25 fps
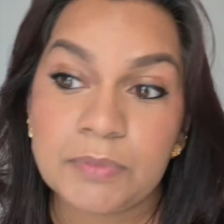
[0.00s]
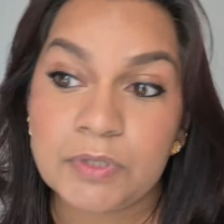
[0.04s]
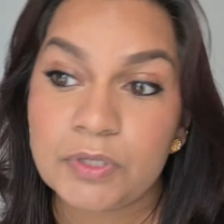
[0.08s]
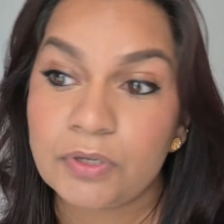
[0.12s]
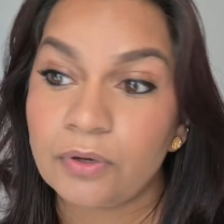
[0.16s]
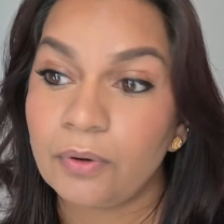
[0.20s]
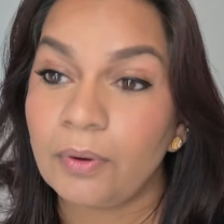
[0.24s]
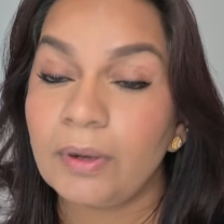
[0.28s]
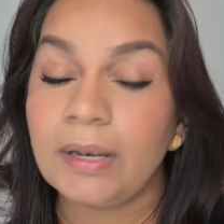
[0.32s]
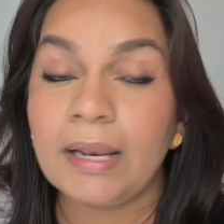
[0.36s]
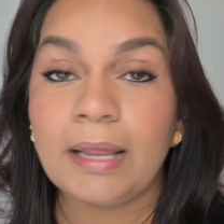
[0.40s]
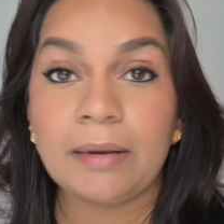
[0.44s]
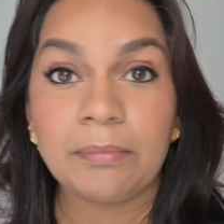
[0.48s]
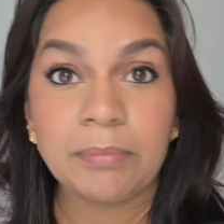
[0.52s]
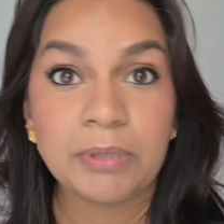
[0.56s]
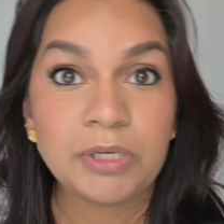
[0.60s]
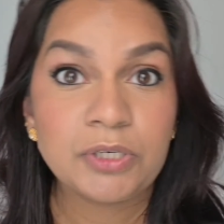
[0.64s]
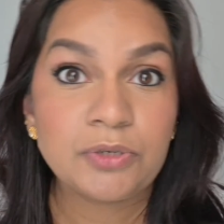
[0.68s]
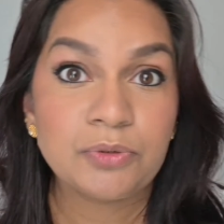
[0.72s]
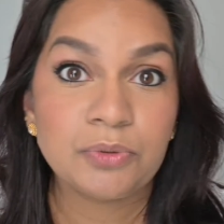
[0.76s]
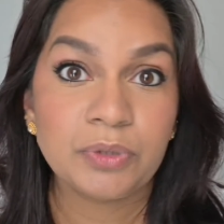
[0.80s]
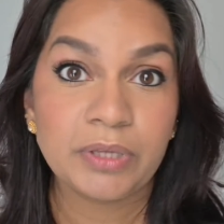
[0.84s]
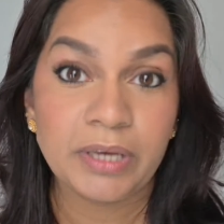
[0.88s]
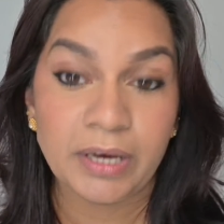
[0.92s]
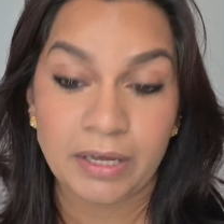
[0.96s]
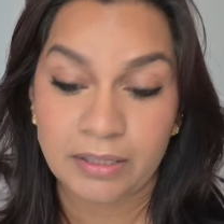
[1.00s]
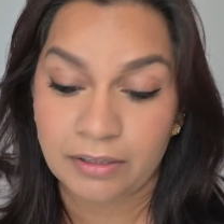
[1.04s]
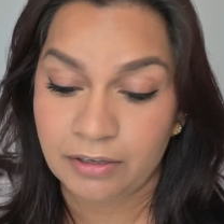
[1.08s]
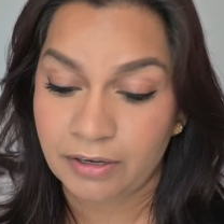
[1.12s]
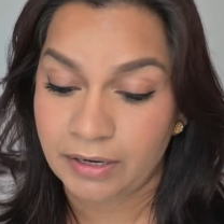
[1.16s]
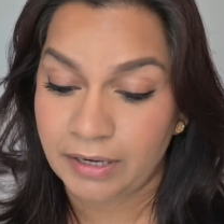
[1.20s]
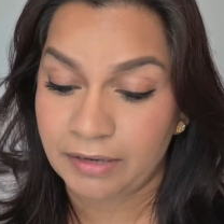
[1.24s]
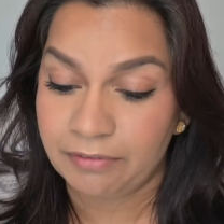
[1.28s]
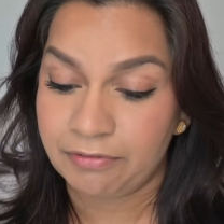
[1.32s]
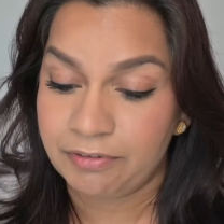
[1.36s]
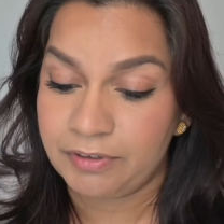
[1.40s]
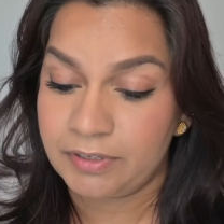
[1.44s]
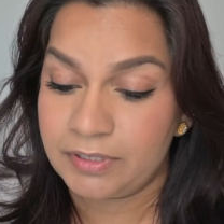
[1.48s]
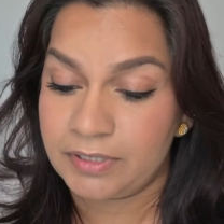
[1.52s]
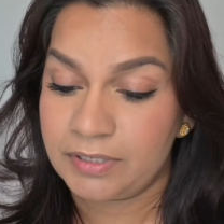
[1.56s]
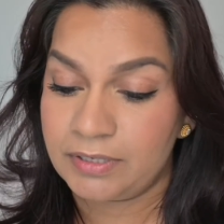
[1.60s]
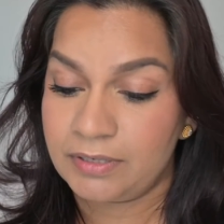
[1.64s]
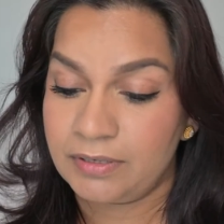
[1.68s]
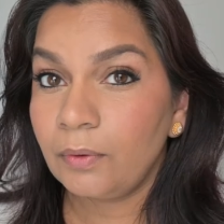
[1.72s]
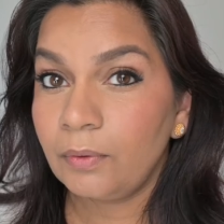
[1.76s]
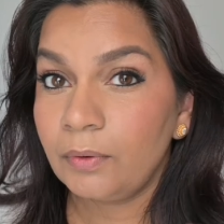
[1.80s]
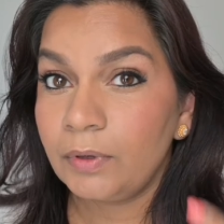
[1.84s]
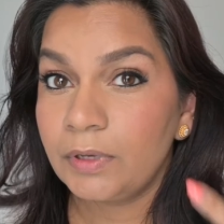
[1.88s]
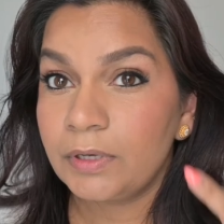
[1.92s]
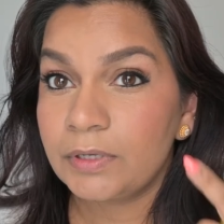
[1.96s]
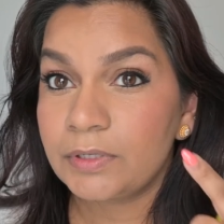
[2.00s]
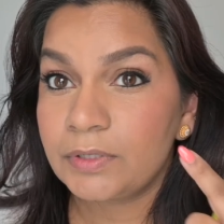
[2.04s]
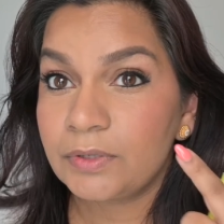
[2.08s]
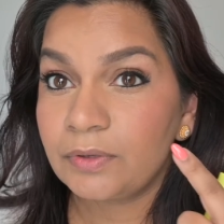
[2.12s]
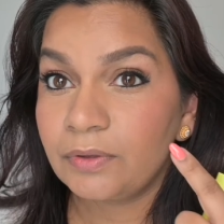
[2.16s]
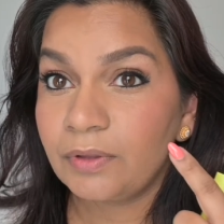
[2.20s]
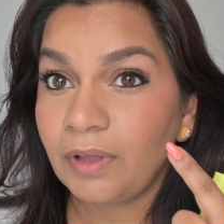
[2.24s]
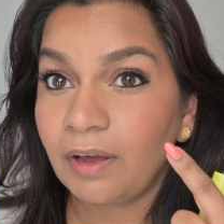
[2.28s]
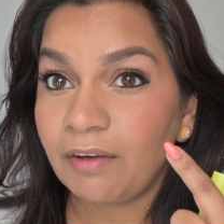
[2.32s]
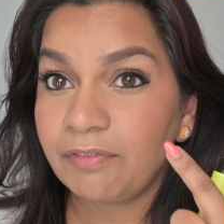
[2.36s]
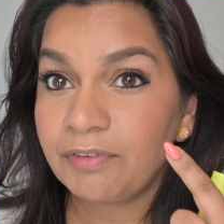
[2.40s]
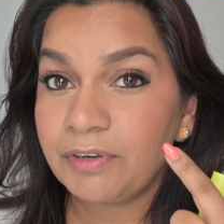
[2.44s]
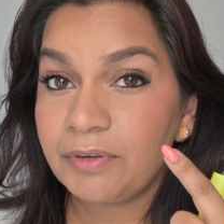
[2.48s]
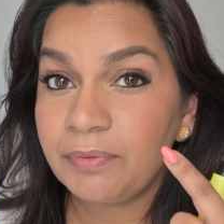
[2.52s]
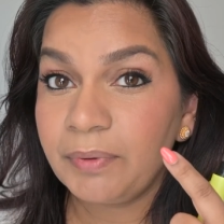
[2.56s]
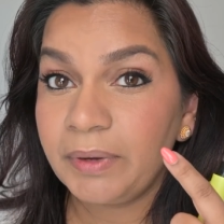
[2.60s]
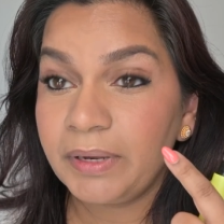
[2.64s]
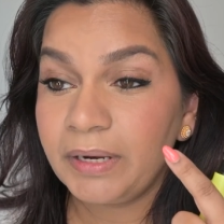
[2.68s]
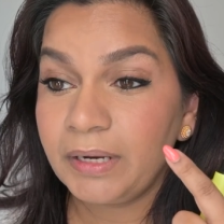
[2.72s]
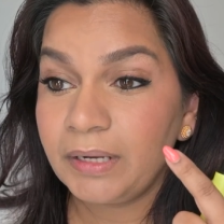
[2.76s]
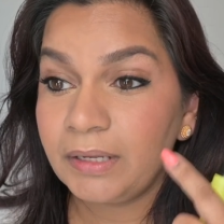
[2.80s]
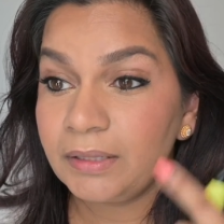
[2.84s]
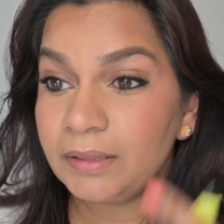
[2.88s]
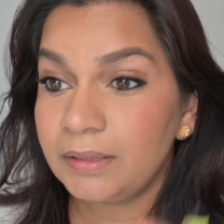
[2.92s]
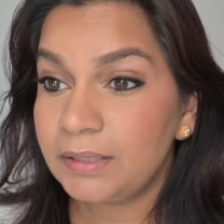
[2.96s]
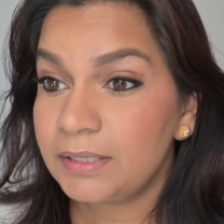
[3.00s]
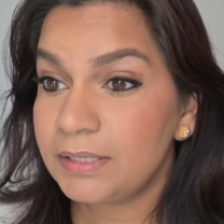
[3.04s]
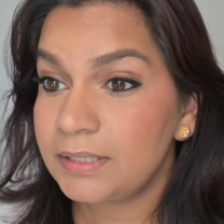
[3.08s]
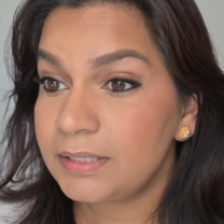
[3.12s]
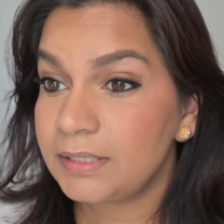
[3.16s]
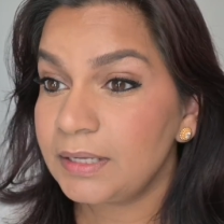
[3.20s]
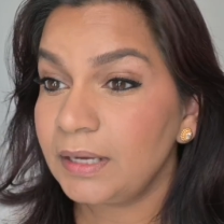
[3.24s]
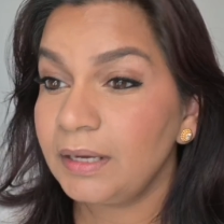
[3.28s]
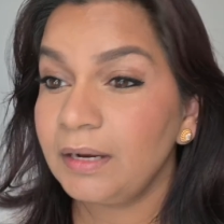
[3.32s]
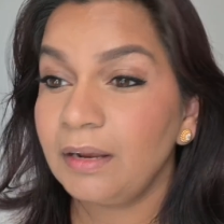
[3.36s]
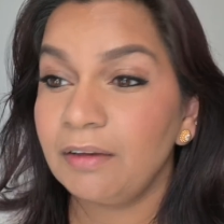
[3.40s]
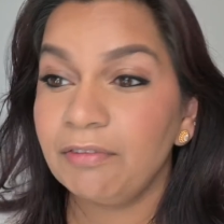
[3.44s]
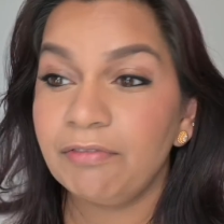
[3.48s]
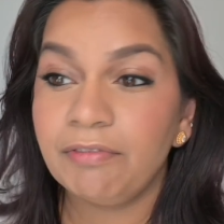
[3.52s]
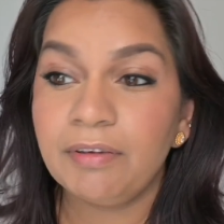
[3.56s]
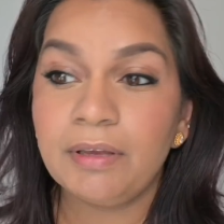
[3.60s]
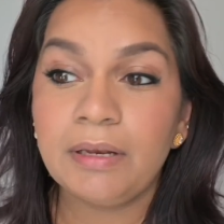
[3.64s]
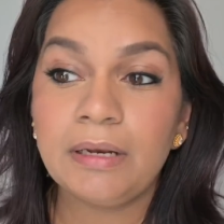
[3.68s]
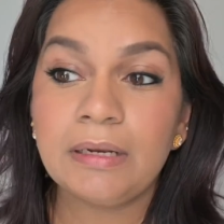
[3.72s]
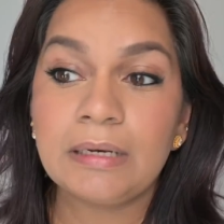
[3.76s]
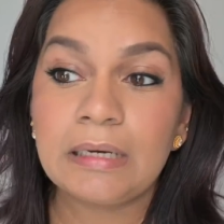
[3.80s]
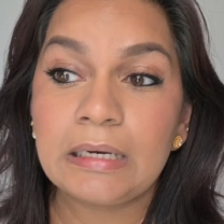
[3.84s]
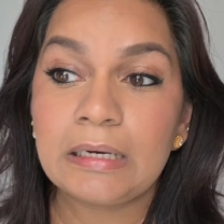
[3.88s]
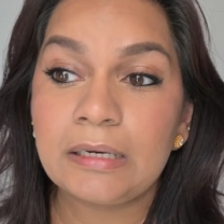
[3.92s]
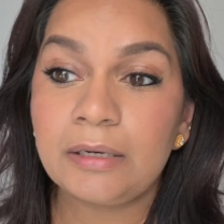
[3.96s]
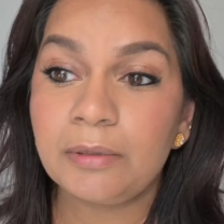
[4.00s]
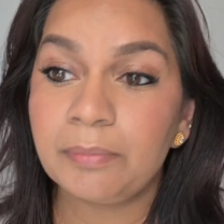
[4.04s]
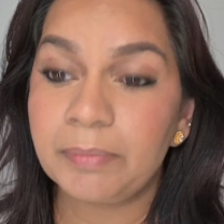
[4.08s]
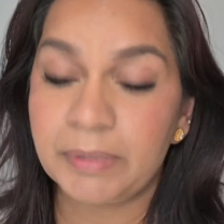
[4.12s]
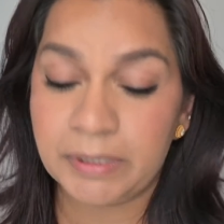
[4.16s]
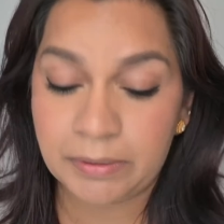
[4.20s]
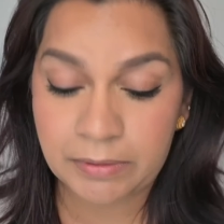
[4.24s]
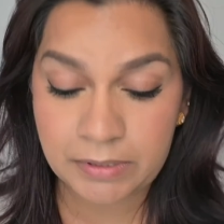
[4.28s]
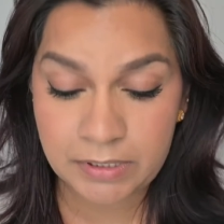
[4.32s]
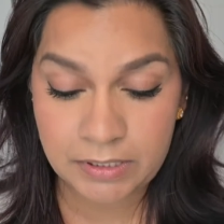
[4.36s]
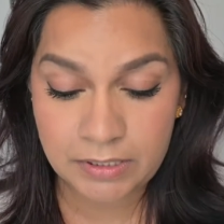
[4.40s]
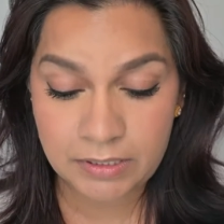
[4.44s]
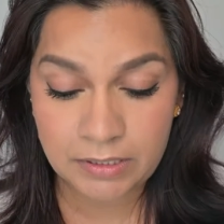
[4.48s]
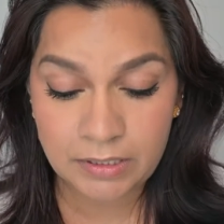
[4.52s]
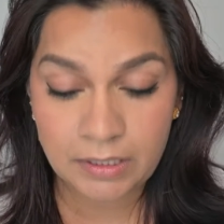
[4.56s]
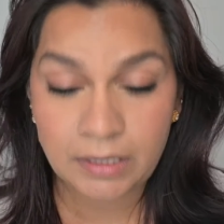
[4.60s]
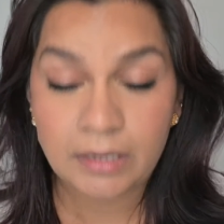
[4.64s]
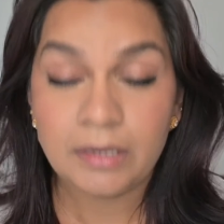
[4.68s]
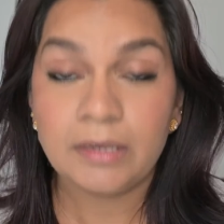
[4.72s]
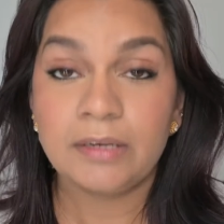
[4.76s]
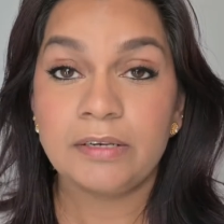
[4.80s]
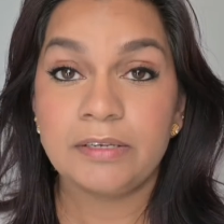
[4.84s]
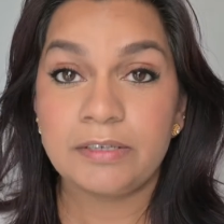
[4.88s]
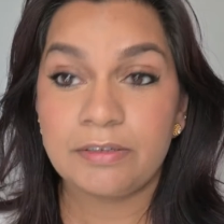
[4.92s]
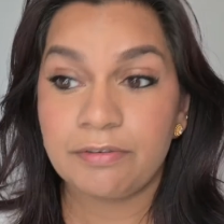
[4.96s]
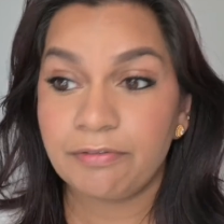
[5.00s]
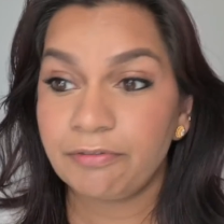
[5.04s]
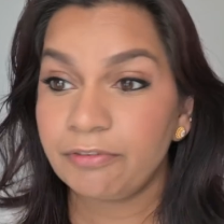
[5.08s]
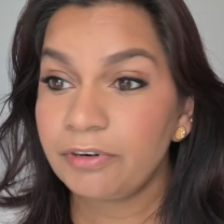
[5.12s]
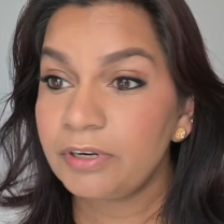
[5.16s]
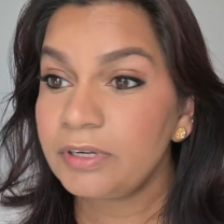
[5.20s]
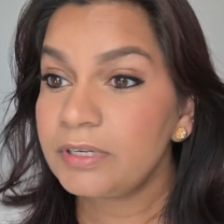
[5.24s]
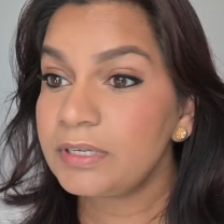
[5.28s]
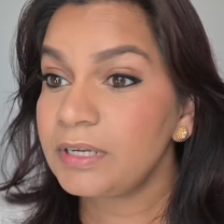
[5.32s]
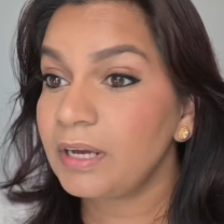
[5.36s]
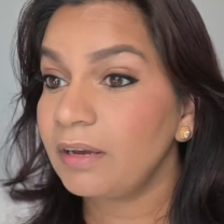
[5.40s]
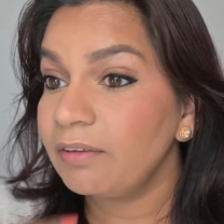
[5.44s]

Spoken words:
So let me do the other eye first. Okay, so after wearing it this side, I feel a little bit different.